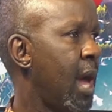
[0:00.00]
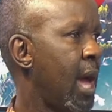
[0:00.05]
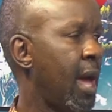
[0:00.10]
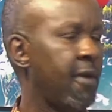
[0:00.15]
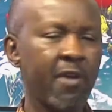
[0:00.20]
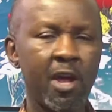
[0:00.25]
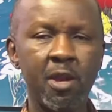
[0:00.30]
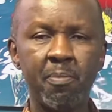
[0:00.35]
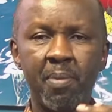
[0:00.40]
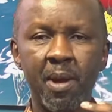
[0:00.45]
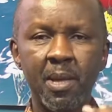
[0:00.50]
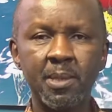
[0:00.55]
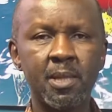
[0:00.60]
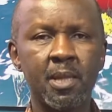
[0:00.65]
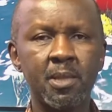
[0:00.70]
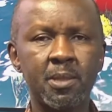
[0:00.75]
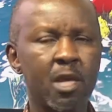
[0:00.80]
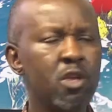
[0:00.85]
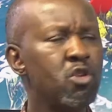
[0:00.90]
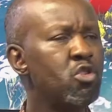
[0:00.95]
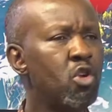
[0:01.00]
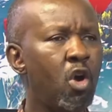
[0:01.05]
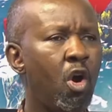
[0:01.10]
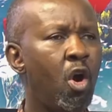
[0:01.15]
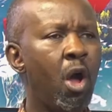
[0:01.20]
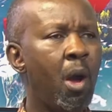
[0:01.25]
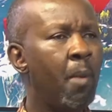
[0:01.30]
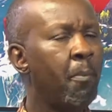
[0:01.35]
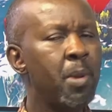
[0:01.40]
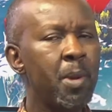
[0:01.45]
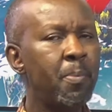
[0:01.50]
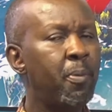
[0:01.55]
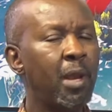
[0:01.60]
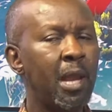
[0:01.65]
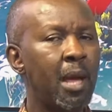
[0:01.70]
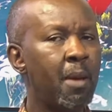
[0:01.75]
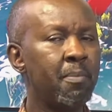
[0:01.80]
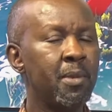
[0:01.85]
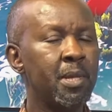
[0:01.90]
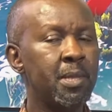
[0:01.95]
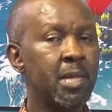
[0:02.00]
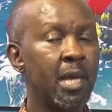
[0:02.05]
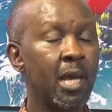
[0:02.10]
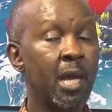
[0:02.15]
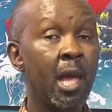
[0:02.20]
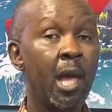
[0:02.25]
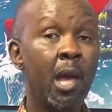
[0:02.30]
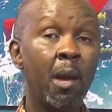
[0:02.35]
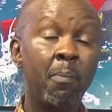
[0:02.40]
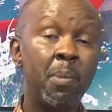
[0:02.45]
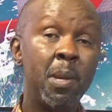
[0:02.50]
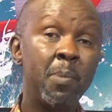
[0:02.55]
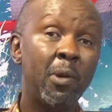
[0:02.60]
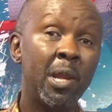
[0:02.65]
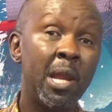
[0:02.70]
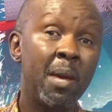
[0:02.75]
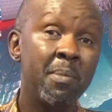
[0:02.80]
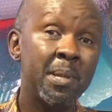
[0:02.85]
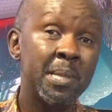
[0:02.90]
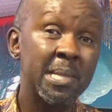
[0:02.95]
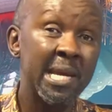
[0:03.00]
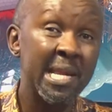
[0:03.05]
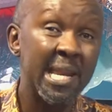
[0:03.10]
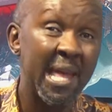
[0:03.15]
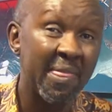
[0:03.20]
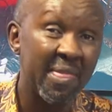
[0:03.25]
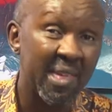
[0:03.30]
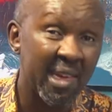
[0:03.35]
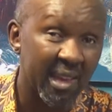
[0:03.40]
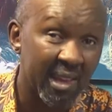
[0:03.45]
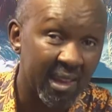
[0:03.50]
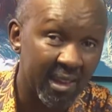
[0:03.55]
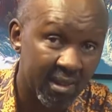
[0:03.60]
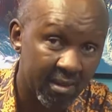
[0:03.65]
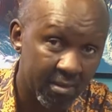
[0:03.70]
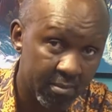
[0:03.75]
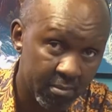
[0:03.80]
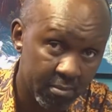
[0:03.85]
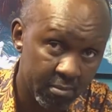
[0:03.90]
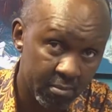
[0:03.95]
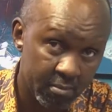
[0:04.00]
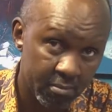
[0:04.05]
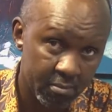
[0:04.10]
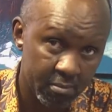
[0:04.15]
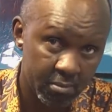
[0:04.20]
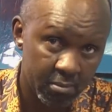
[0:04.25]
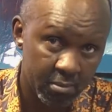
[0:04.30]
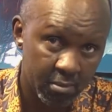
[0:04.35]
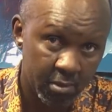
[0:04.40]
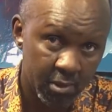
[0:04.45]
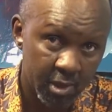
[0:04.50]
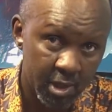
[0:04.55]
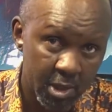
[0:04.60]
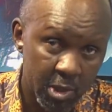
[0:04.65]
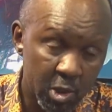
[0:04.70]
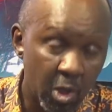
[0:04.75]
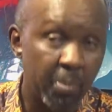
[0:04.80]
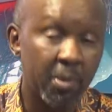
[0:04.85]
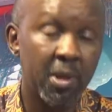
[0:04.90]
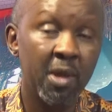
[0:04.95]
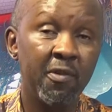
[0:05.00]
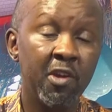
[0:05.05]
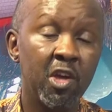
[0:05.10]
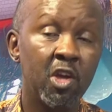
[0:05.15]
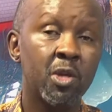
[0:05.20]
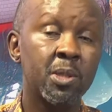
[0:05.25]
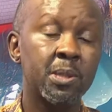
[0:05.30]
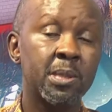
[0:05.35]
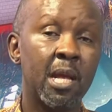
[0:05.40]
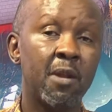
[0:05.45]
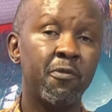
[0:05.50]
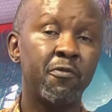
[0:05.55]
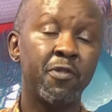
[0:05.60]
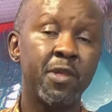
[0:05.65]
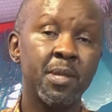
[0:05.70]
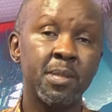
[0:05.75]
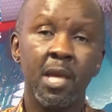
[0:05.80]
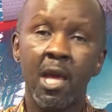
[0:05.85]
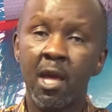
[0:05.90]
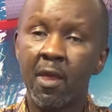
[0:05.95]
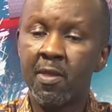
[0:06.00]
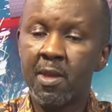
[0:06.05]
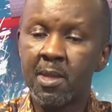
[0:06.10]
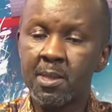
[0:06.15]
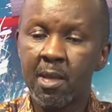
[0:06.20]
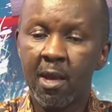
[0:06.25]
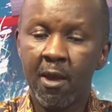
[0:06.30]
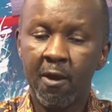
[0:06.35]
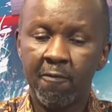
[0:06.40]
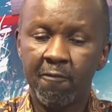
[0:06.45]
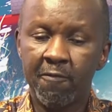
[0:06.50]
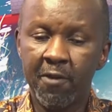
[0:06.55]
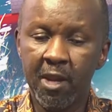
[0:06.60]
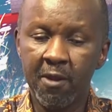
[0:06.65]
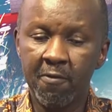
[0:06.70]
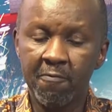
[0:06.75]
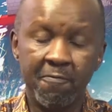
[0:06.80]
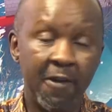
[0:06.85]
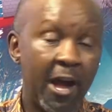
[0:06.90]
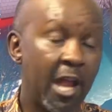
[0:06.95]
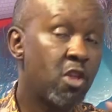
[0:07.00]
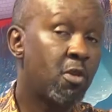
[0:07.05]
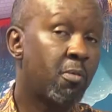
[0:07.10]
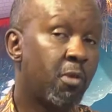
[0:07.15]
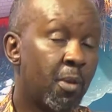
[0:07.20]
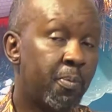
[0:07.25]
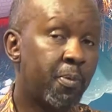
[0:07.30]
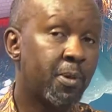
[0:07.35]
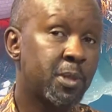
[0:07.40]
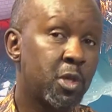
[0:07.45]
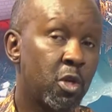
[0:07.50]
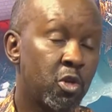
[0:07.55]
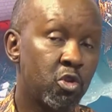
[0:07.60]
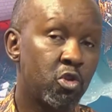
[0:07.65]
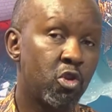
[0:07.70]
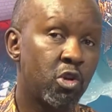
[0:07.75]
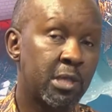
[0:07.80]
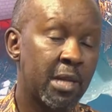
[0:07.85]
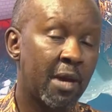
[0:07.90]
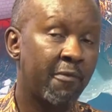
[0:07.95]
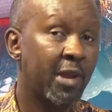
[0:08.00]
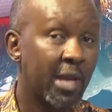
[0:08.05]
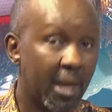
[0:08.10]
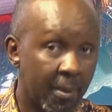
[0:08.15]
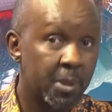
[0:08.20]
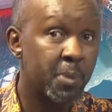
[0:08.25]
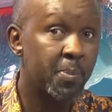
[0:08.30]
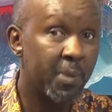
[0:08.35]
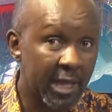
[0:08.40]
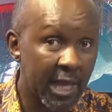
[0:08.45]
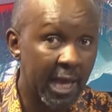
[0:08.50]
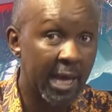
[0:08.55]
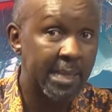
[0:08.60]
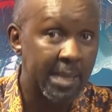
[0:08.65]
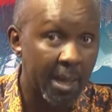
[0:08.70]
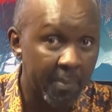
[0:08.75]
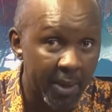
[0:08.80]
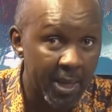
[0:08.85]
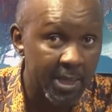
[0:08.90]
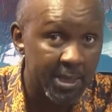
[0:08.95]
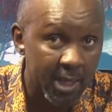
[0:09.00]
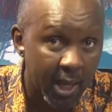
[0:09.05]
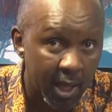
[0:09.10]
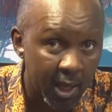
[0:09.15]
I've had pastors say, people are missing nothing. Stop giving yourself this very valuable position you don't have, and I'm speaking as a pastor.